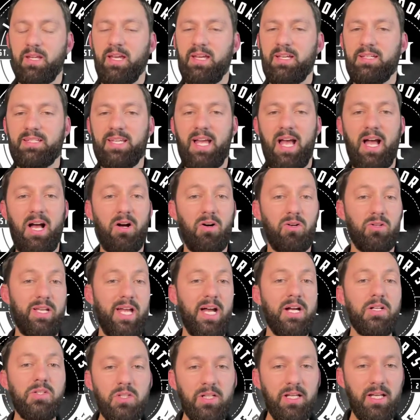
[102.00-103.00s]
Is how
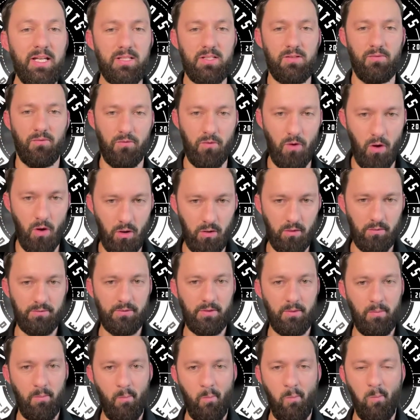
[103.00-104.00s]
catching has
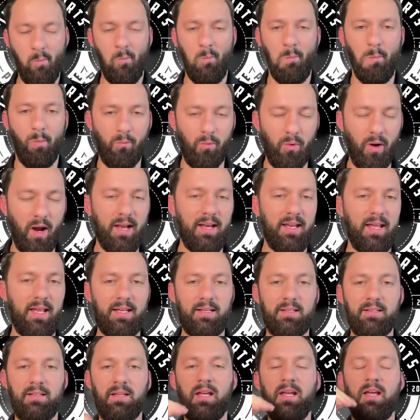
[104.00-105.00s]
evolved, right?
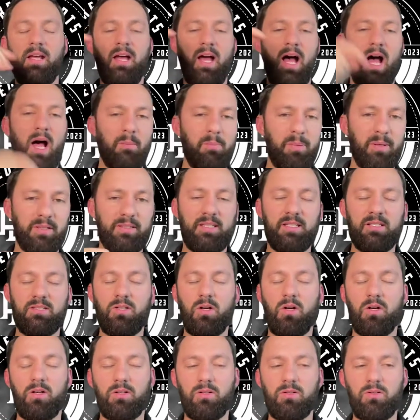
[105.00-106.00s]
And I'll put this
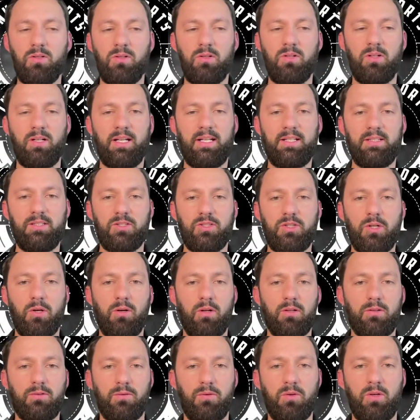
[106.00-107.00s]
article in the show
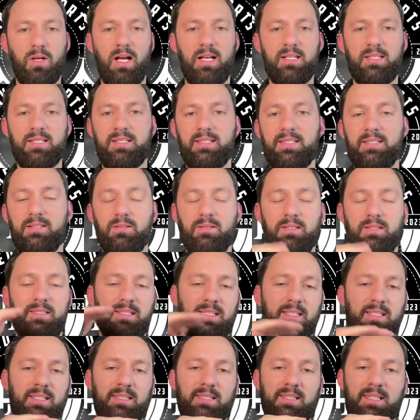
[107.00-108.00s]
notes for you guys to
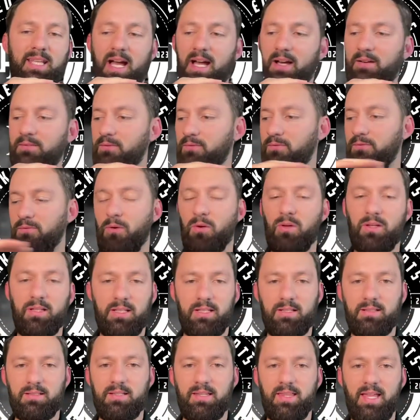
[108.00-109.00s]
dive
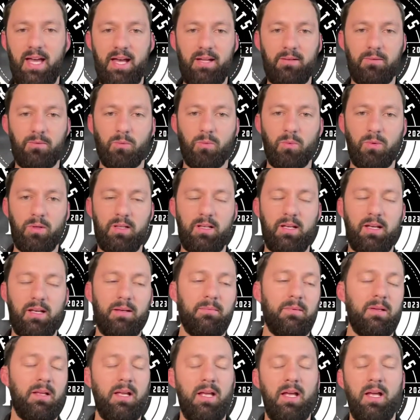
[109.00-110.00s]
fully into that and read
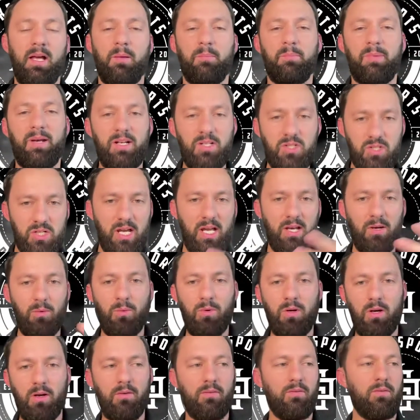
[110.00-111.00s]
it. But I just kind of
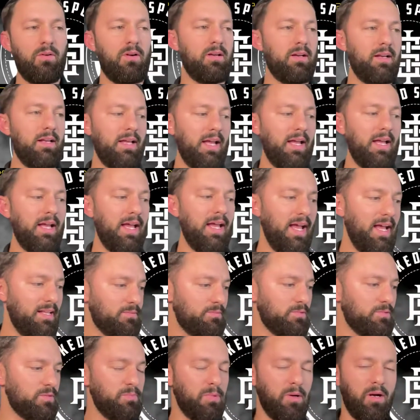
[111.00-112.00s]
went over and had
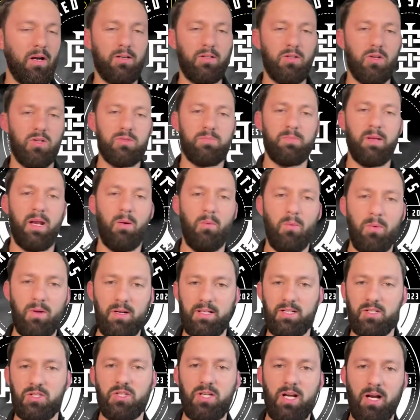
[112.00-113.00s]
some spark notes, but I wanted
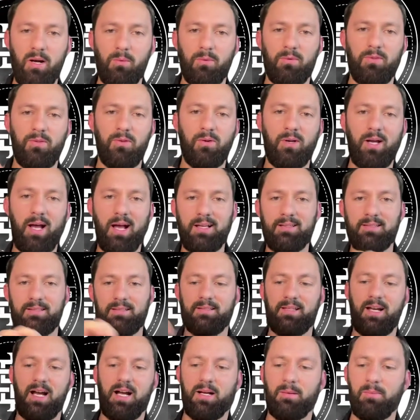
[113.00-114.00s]
to share with you guys and
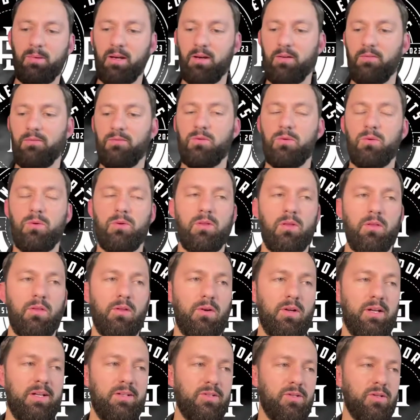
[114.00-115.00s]
talk about a few of the little
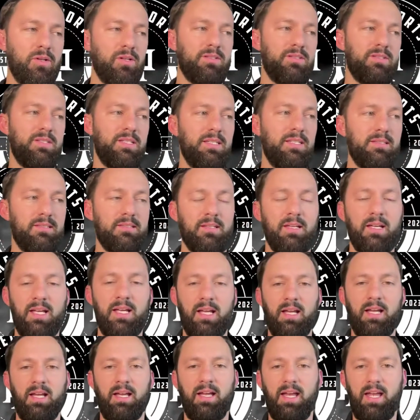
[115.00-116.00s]
intricacies
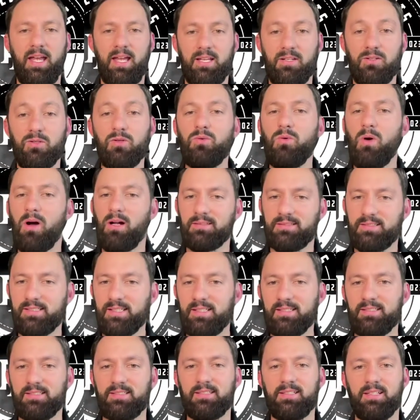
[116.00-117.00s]
and
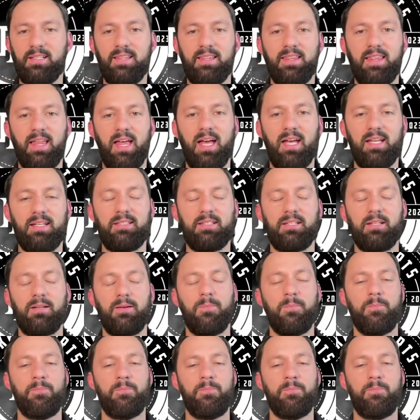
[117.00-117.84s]
nuances that